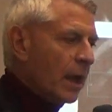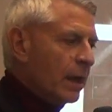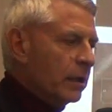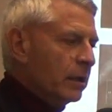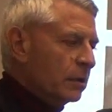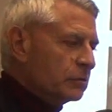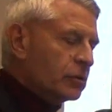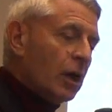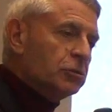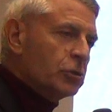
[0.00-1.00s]

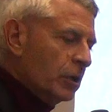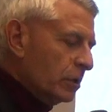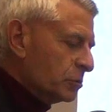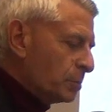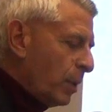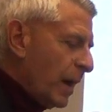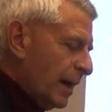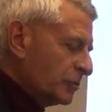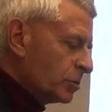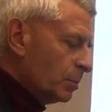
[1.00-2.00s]
As such, it is
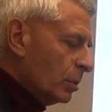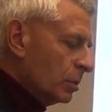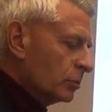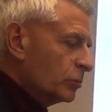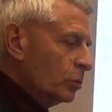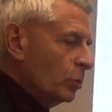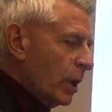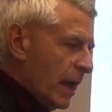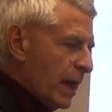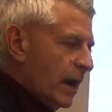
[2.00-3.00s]
possible
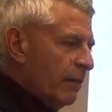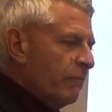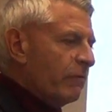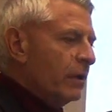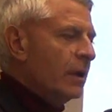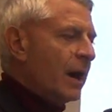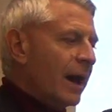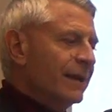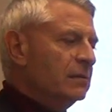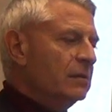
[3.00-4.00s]
to have
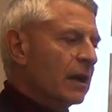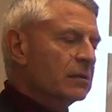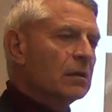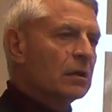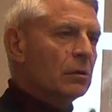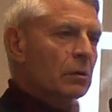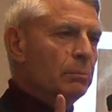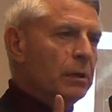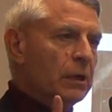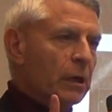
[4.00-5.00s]

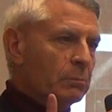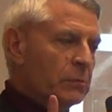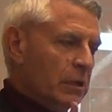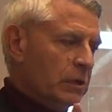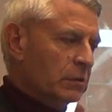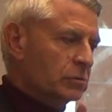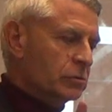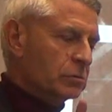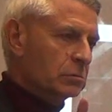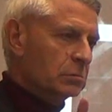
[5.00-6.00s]
identical
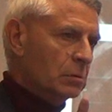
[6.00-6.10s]
BMDs,